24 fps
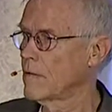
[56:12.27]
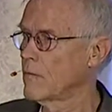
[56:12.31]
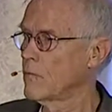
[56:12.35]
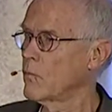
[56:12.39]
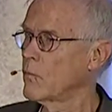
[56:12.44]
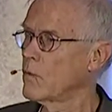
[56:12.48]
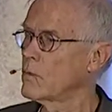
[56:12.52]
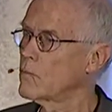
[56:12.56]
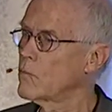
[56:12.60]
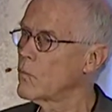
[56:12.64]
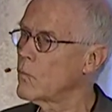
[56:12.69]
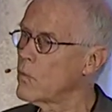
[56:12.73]

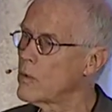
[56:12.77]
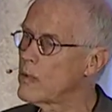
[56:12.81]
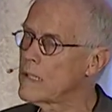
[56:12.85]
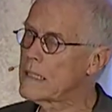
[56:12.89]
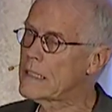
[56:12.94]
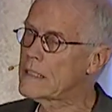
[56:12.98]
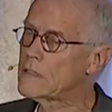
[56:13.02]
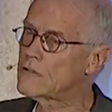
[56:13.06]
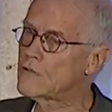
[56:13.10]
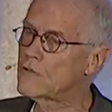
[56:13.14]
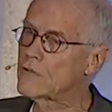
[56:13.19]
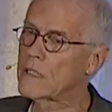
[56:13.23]
When
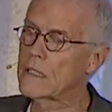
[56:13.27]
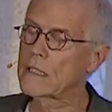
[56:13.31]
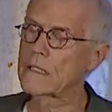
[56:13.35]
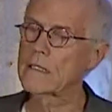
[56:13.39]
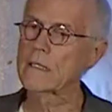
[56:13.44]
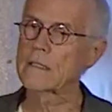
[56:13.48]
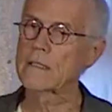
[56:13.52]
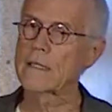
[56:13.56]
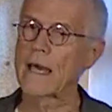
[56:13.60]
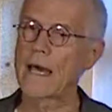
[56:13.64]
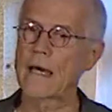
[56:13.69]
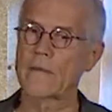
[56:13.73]
we
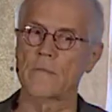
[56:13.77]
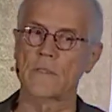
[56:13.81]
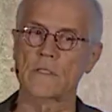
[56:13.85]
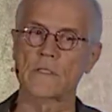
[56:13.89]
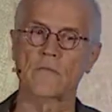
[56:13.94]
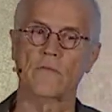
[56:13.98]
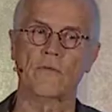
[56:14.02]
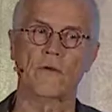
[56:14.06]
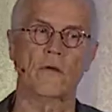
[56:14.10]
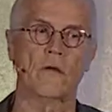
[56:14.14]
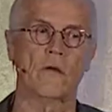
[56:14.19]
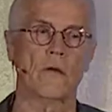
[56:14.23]
treat the
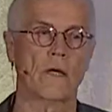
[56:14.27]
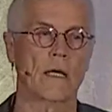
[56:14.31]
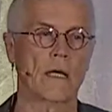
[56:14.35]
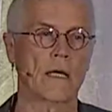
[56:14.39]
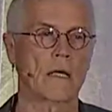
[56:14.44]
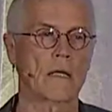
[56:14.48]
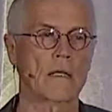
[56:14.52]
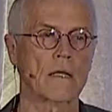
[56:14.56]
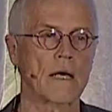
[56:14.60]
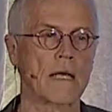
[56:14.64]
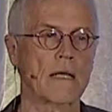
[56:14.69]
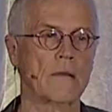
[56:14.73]
atmosphere
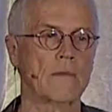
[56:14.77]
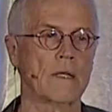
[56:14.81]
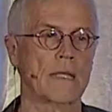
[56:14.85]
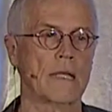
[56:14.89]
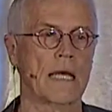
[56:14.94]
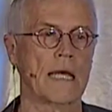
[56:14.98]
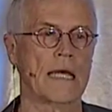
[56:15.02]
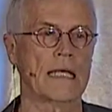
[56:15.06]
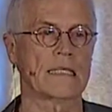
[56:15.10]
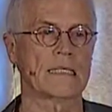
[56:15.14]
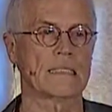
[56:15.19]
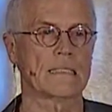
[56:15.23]
and
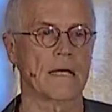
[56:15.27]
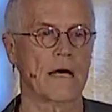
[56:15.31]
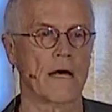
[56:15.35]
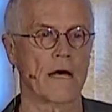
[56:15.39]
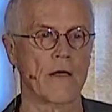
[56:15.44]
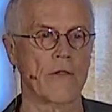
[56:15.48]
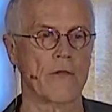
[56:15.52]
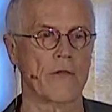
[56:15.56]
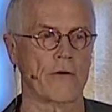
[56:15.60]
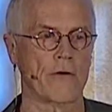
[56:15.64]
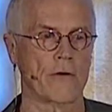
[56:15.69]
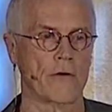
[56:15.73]
climate as
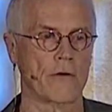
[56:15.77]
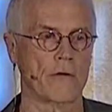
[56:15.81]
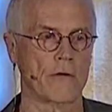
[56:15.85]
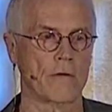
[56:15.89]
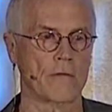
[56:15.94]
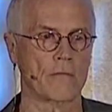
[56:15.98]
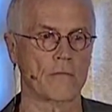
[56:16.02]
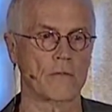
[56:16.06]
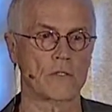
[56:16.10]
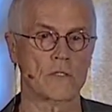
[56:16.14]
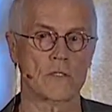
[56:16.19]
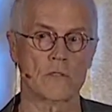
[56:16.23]
other,
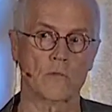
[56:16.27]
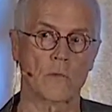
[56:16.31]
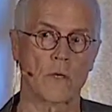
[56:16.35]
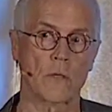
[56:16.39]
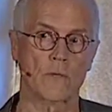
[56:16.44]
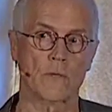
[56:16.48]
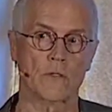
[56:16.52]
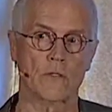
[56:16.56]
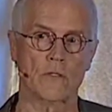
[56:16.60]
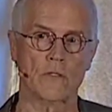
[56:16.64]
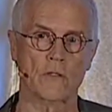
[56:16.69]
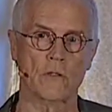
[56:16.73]
which is
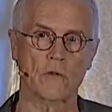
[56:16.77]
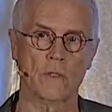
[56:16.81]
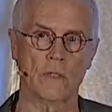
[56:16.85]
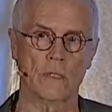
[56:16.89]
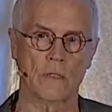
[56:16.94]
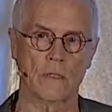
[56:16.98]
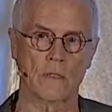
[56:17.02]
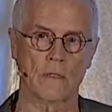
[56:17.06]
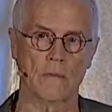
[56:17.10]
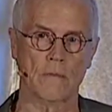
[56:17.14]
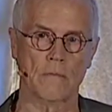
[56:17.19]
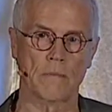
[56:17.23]
what we're
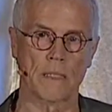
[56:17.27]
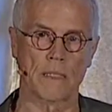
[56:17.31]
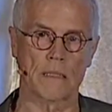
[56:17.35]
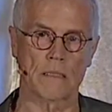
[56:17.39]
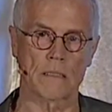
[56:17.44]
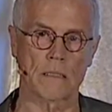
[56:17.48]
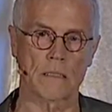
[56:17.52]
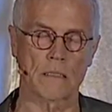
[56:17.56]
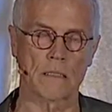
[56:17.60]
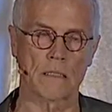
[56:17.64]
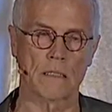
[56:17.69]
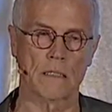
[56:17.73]
doing
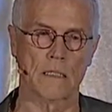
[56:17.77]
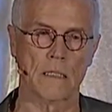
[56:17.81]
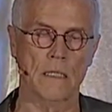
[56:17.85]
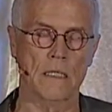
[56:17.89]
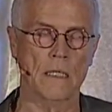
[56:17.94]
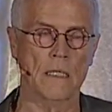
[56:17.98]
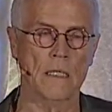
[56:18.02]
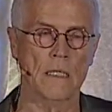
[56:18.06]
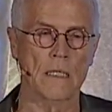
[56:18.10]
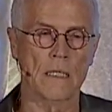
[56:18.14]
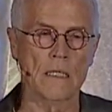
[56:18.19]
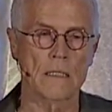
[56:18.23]
basically,
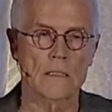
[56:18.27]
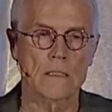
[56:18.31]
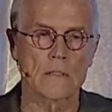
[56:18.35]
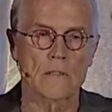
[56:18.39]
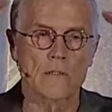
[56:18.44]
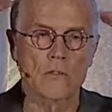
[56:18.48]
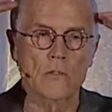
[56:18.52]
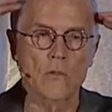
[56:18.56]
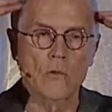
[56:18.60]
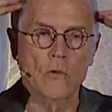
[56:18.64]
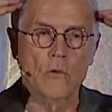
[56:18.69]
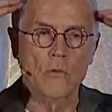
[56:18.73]
it's
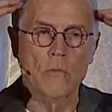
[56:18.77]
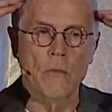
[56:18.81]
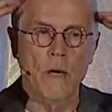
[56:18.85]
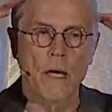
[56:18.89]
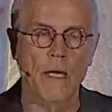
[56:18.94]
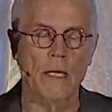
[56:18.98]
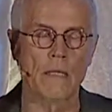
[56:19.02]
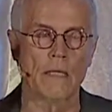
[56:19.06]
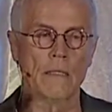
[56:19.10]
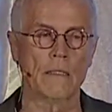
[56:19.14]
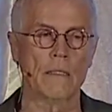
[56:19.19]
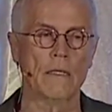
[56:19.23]
dual
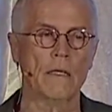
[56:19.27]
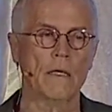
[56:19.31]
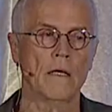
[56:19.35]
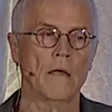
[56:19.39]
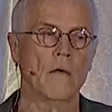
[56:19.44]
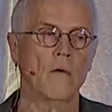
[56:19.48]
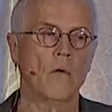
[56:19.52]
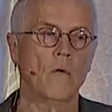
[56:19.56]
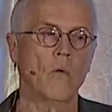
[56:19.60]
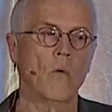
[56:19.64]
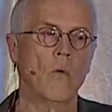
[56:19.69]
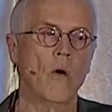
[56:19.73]
mind.
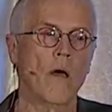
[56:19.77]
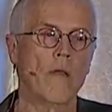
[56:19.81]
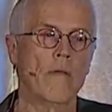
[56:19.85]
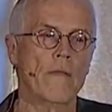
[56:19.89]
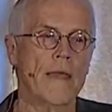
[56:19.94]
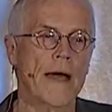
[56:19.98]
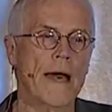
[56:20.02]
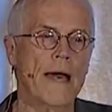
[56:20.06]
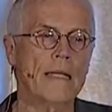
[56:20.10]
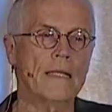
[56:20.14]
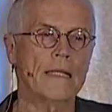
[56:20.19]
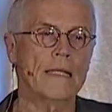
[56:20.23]

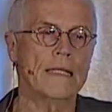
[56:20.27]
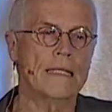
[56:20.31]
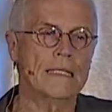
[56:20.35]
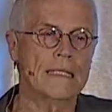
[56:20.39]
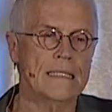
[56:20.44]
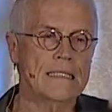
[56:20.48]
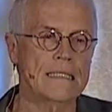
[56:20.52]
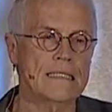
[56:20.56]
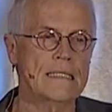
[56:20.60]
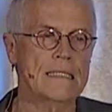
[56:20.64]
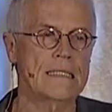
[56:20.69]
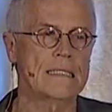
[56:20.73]
That
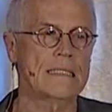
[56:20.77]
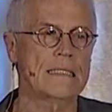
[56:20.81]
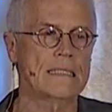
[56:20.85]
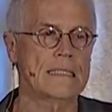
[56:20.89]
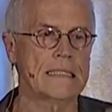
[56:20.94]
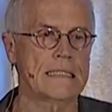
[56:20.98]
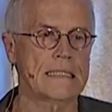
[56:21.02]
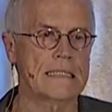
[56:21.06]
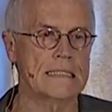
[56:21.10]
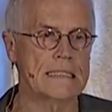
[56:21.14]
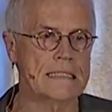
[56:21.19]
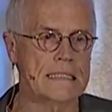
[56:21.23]
is the
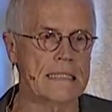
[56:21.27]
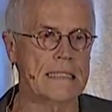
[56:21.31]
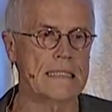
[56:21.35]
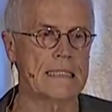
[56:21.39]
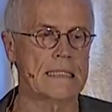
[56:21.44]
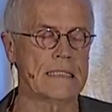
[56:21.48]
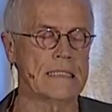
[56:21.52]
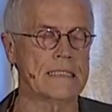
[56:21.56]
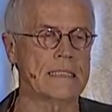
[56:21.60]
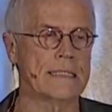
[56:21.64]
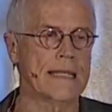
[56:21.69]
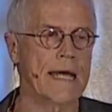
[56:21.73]

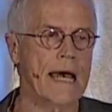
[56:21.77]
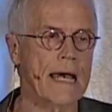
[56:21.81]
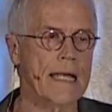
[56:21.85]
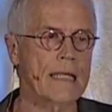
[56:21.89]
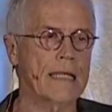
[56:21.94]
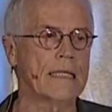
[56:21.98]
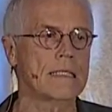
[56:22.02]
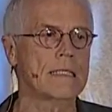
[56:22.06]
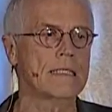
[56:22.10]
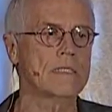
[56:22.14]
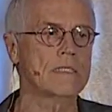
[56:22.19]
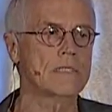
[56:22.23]
disease, that
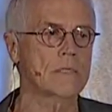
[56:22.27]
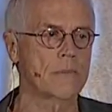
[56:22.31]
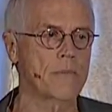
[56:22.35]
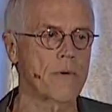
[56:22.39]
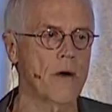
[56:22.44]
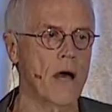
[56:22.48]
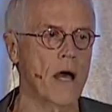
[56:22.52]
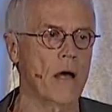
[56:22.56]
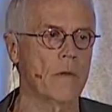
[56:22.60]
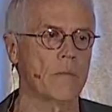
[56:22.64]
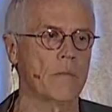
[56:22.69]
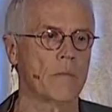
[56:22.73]
is the
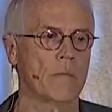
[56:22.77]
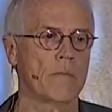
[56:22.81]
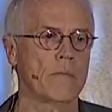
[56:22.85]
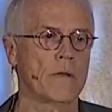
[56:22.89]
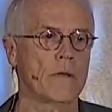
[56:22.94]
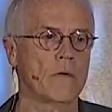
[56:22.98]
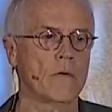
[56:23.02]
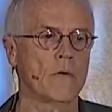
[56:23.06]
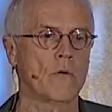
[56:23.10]
problem.